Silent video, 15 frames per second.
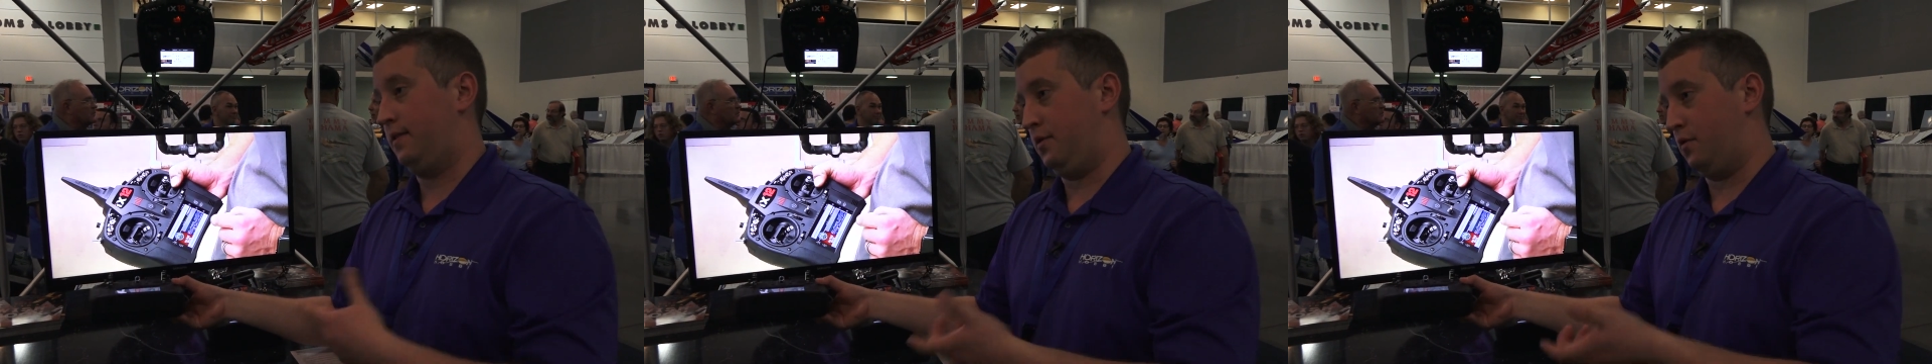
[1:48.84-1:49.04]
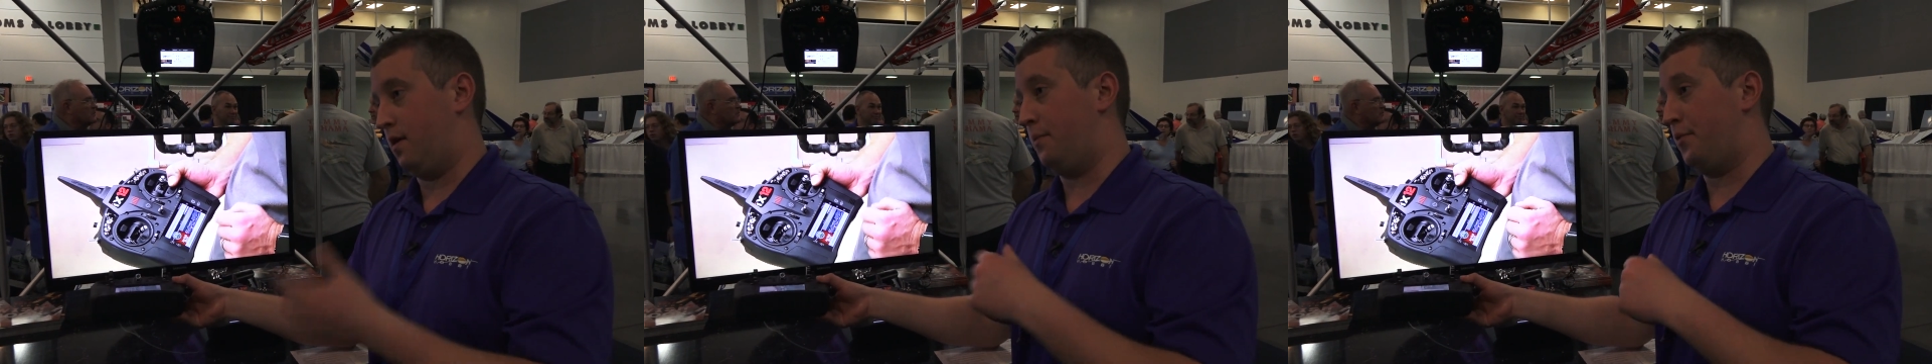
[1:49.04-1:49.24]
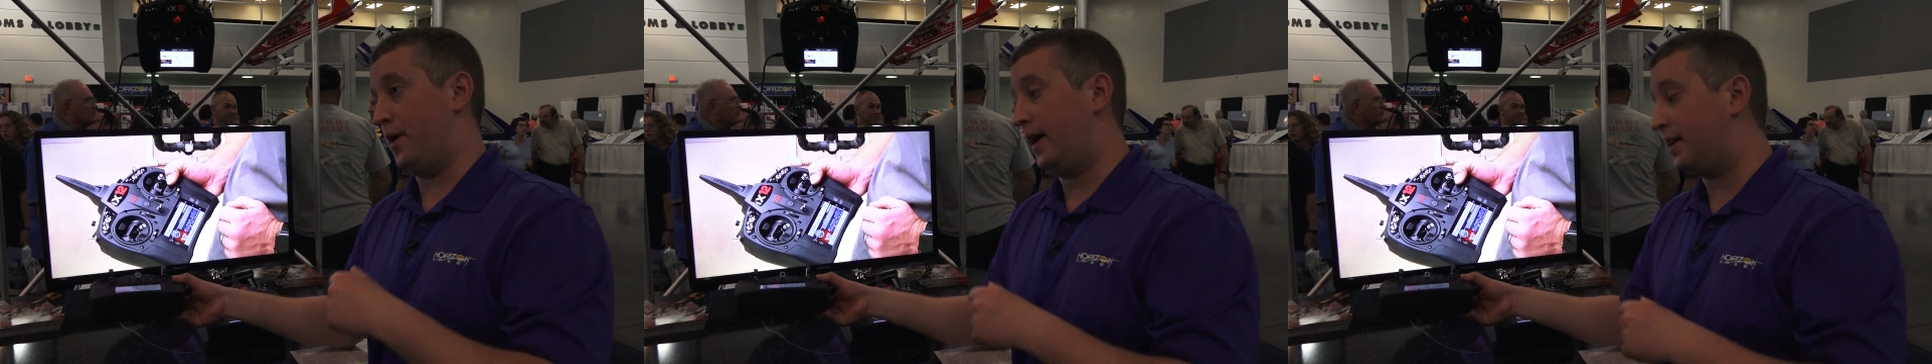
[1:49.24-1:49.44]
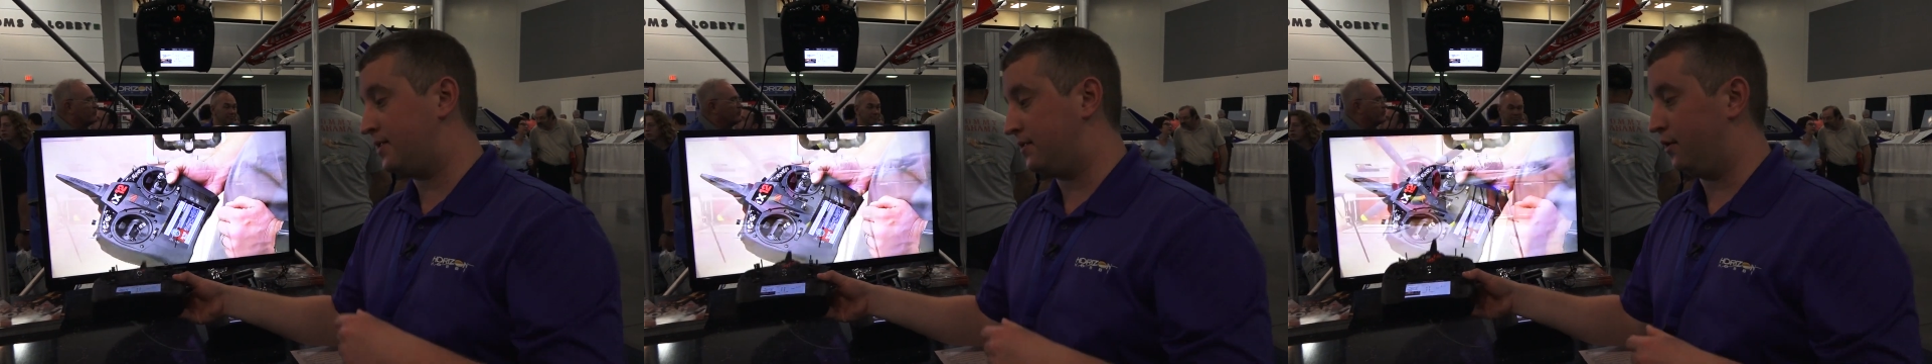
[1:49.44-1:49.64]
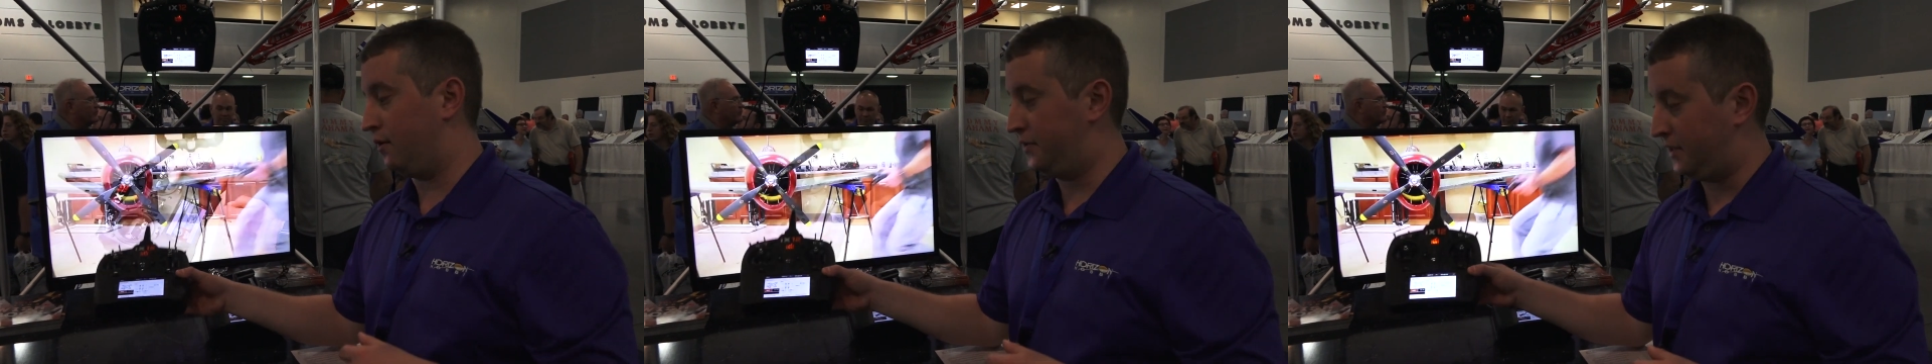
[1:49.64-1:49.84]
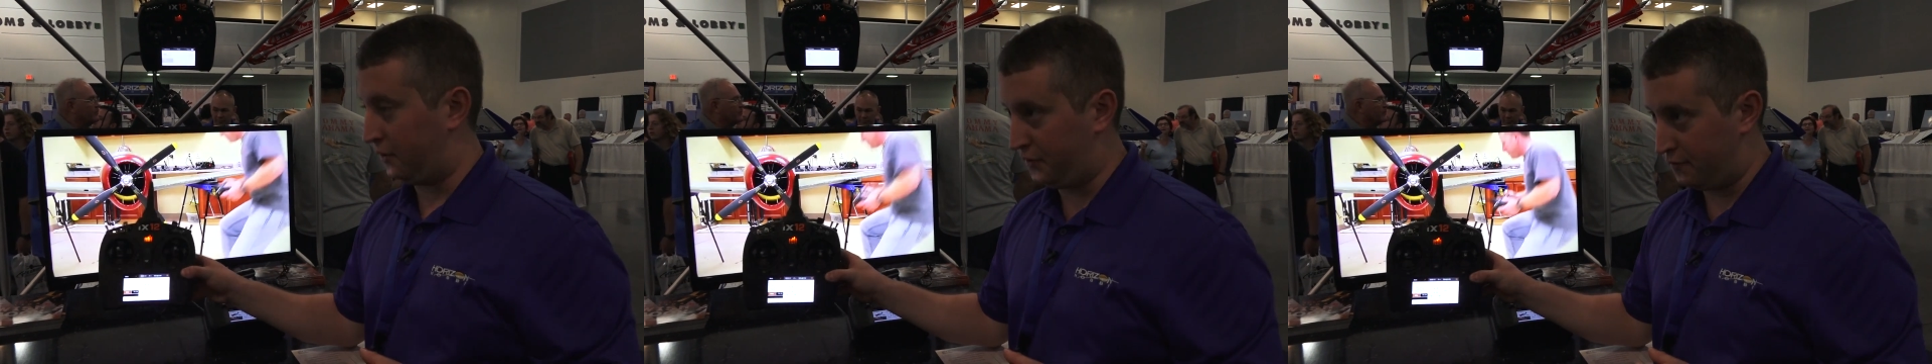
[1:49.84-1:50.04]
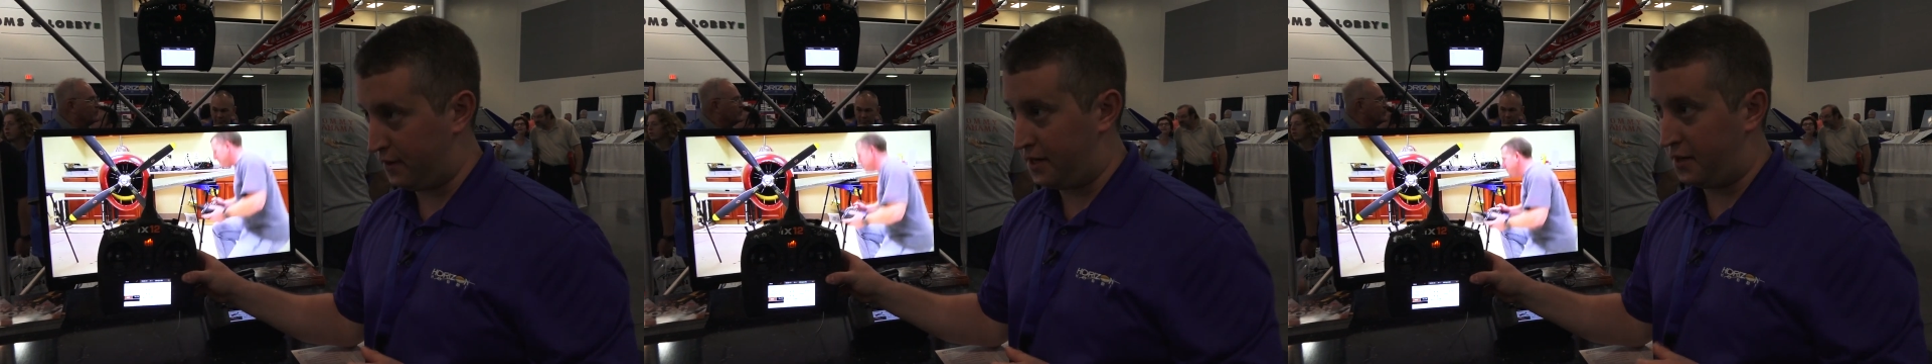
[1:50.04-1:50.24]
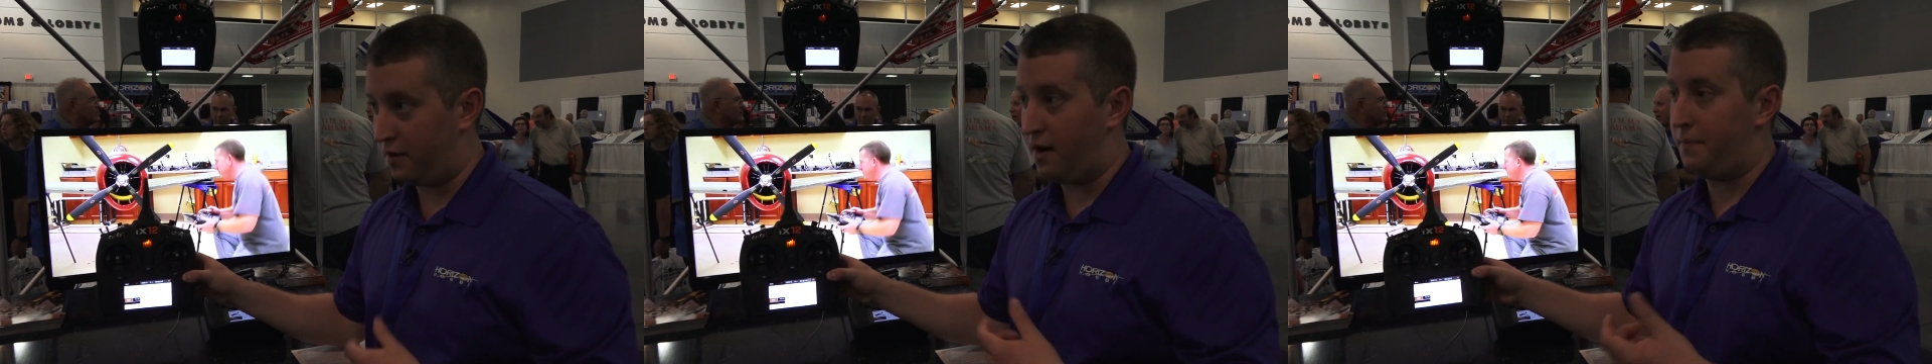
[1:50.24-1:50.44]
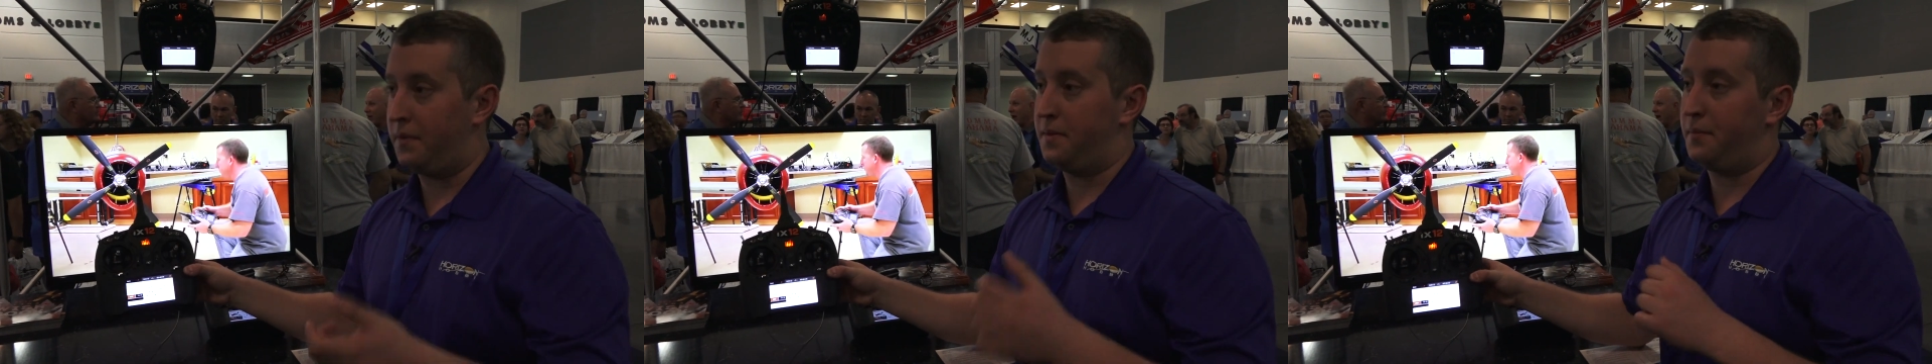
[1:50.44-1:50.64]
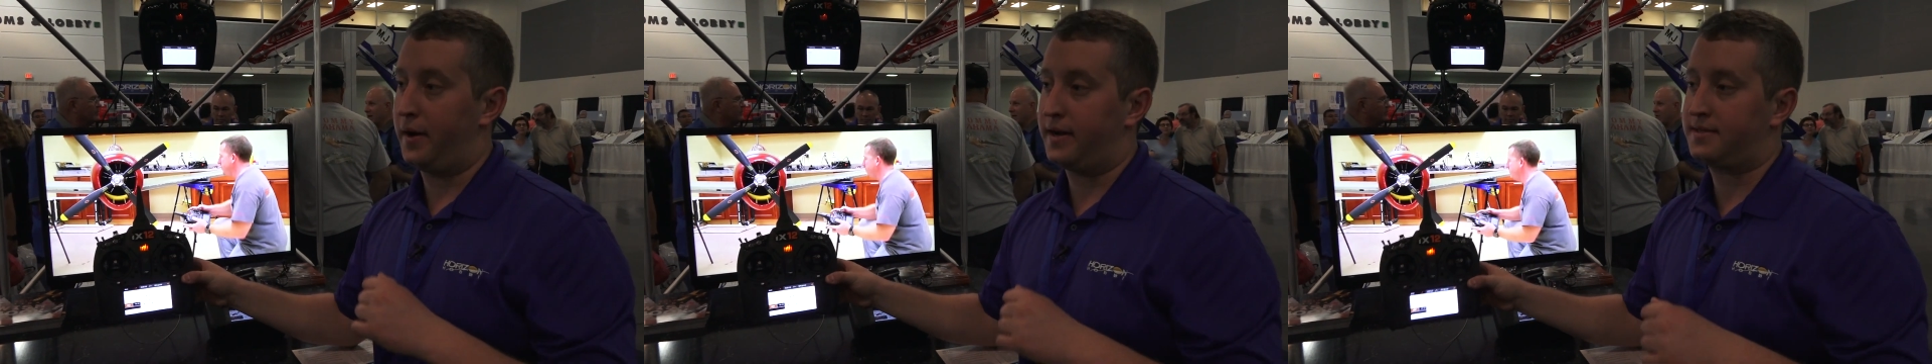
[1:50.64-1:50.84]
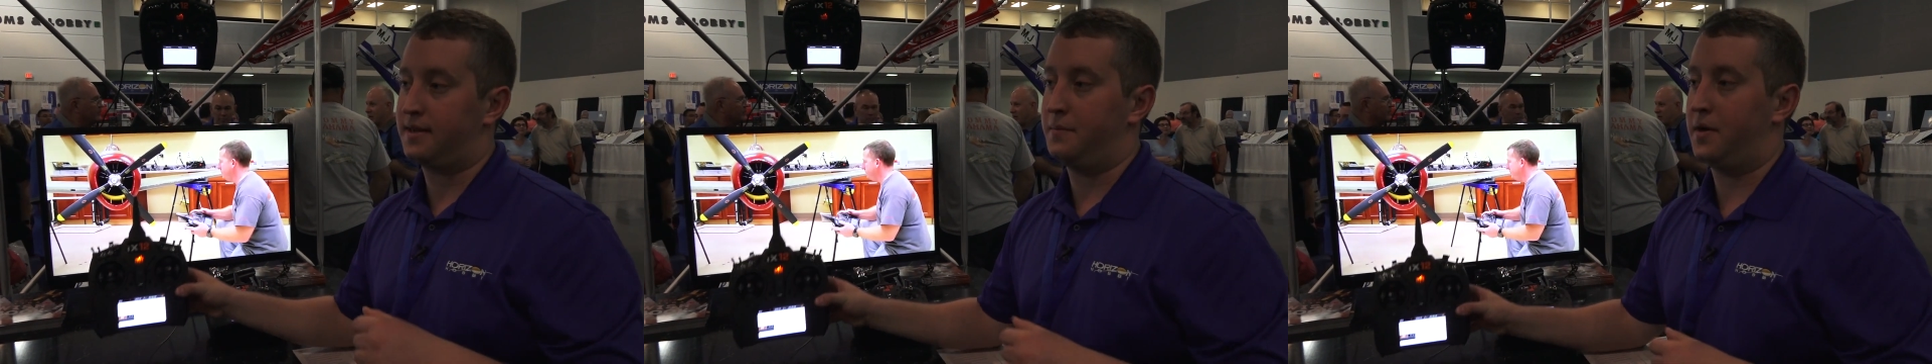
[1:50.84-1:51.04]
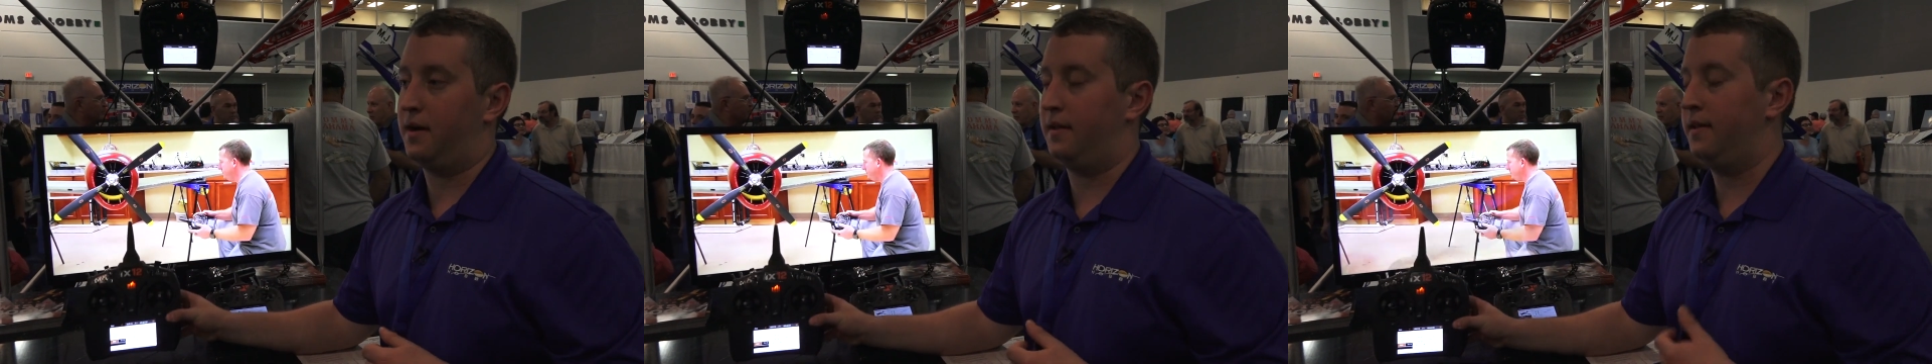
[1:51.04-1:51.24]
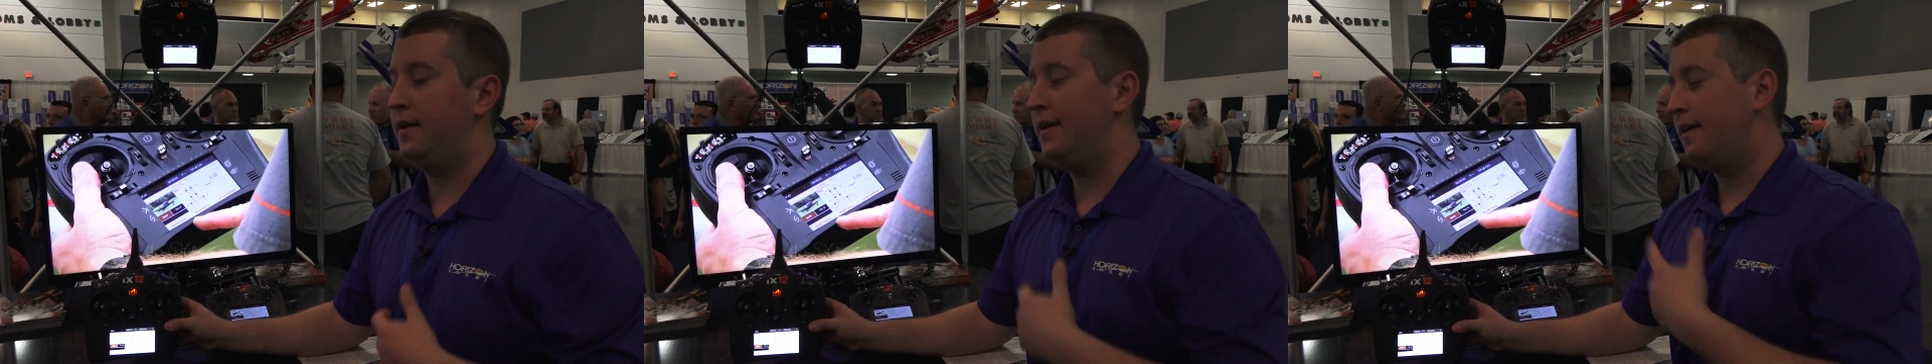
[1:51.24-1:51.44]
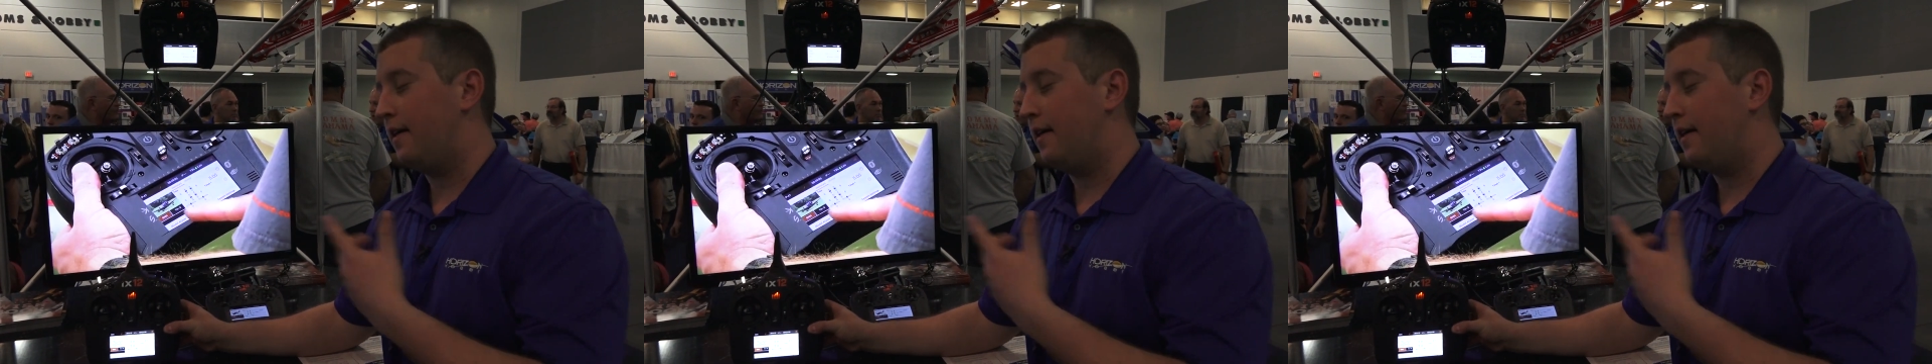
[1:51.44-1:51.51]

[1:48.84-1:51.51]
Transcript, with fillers: you want brakes, we'll tilt the radio up and the brakes come on,